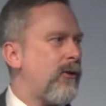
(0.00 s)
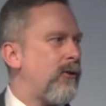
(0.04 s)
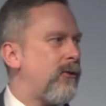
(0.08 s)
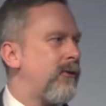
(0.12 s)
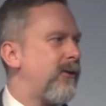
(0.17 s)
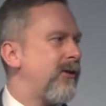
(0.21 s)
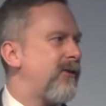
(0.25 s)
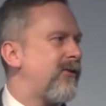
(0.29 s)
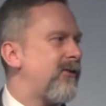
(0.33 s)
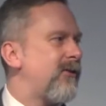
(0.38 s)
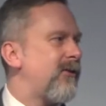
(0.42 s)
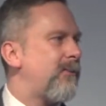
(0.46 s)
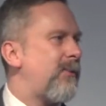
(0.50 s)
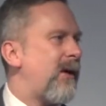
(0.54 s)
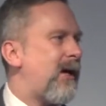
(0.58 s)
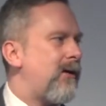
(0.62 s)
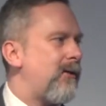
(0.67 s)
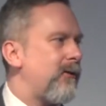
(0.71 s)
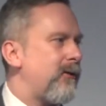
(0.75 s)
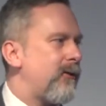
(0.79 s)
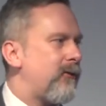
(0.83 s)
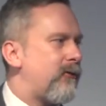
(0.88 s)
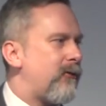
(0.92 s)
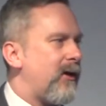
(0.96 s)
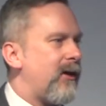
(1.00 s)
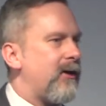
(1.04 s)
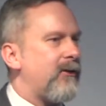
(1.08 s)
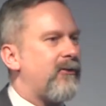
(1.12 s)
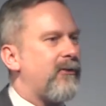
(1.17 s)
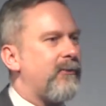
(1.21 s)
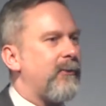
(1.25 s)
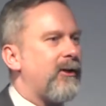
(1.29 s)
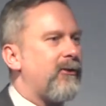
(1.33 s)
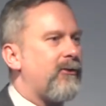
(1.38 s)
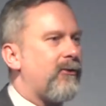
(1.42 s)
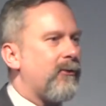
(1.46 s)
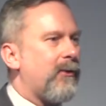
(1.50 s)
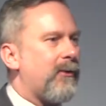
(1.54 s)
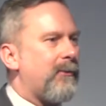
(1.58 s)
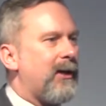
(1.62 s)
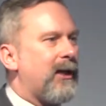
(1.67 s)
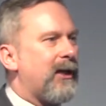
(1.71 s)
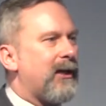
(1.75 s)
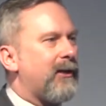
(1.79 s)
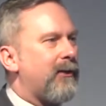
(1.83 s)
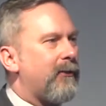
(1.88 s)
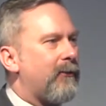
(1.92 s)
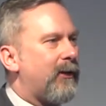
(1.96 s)
this is about the transformation we
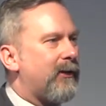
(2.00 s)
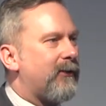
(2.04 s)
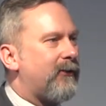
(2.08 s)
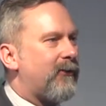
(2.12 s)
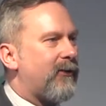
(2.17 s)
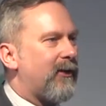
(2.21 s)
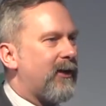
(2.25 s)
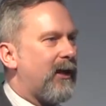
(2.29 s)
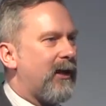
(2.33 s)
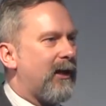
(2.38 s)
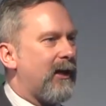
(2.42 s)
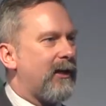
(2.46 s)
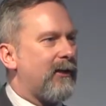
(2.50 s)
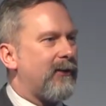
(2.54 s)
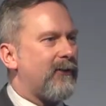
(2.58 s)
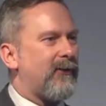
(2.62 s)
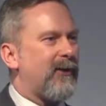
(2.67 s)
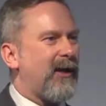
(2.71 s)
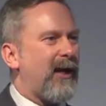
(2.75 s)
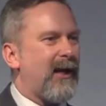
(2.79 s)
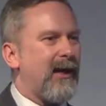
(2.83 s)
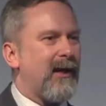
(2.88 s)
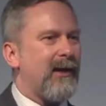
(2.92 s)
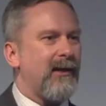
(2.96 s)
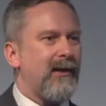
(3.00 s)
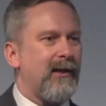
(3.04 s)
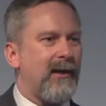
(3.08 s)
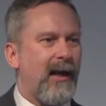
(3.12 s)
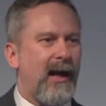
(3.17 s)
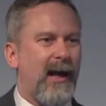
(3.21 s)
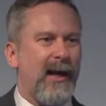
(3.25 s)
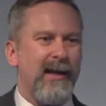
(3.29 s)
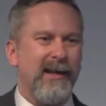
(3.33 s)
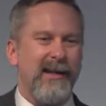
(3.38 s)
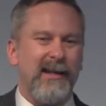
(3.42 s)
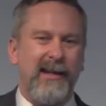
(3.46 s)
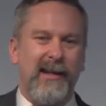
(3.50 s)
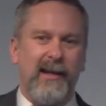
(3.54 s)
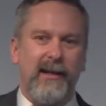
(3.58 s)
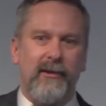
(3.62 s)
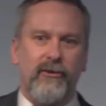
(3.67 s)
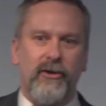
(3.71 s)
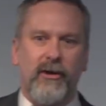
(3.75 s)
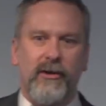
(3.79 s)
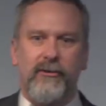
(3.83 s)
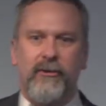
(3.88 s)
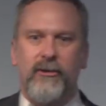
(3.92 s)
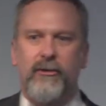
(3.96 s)
made at USCIS and at
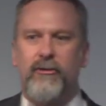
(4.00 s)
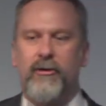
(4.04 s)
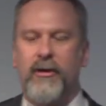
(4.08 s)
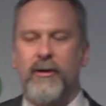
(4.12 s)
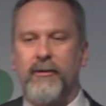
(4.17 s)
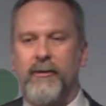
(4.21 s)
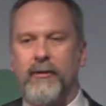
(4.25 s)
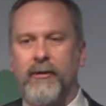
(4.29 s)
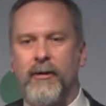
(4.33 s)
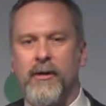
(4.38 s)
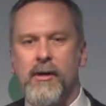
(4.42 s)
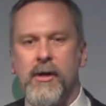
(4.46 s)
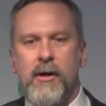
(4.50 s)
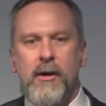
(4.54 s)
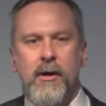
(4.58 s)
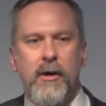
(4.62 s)
DHS in general.